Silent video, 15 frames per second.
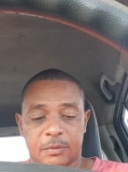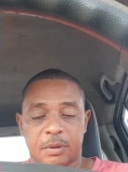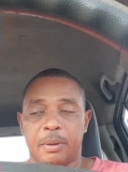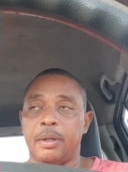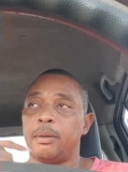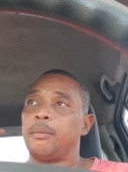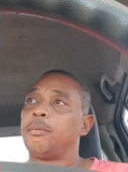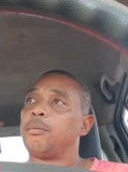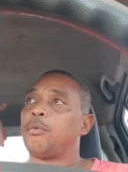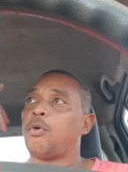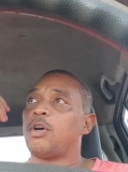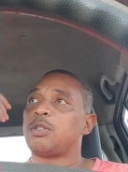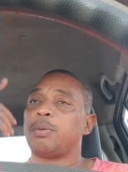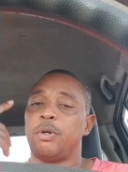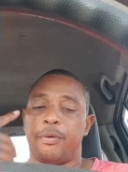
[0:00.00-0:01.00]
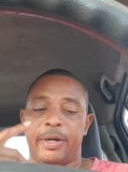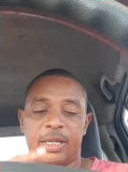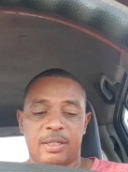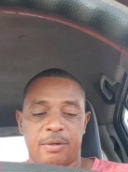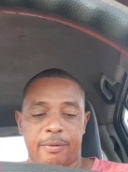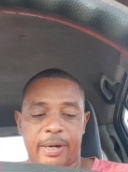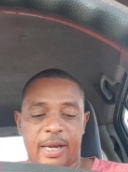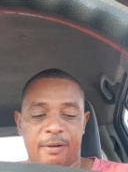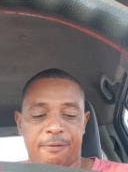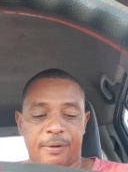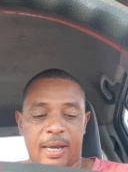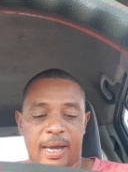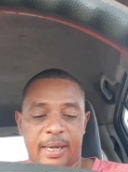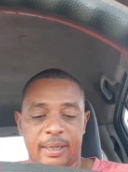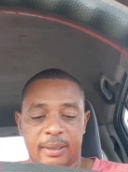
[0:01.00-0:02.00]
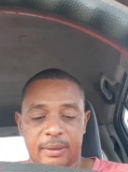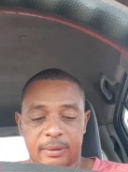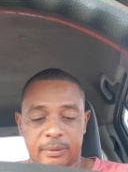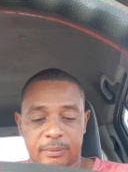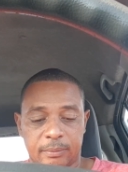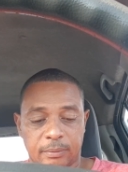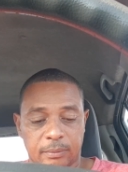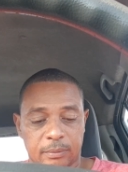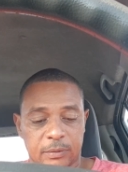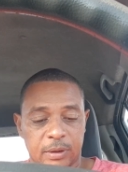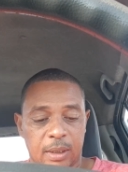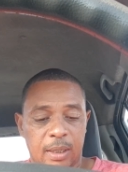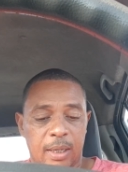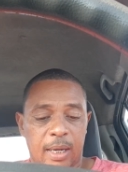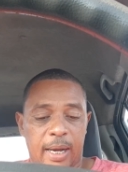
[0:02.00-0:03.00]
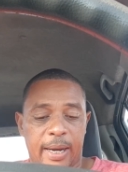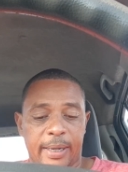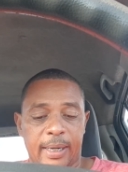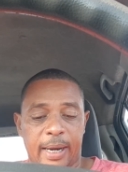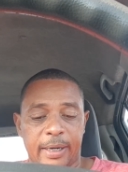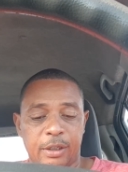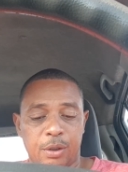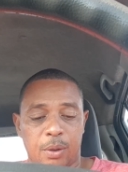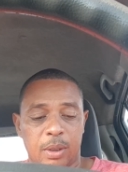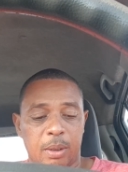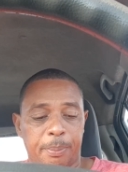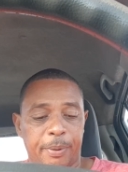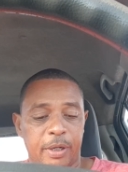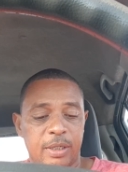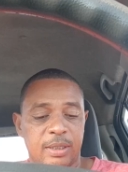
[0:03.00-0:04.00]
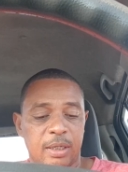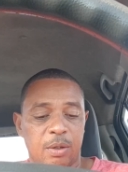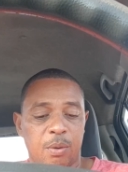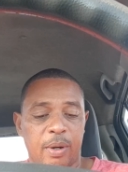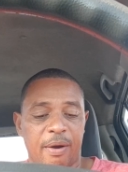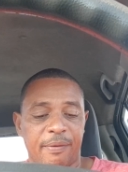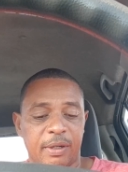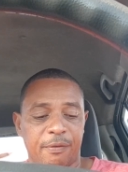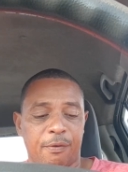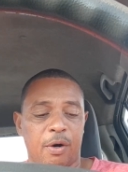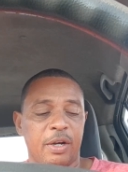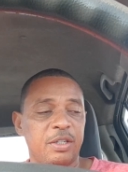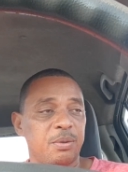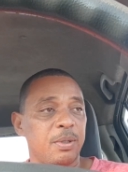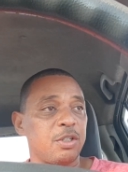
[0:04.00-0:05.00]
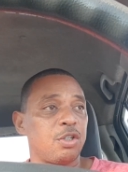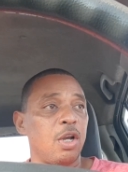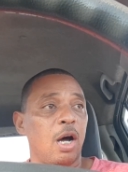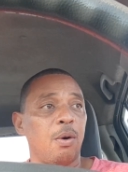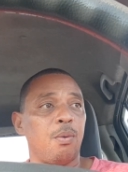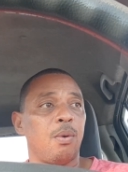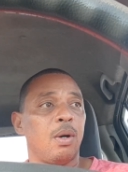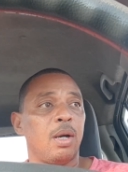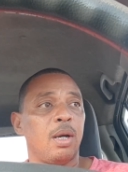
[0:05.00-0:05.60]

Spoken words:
Well, of course, me to raise the red flag. And I told the person, whoever the voice was, no.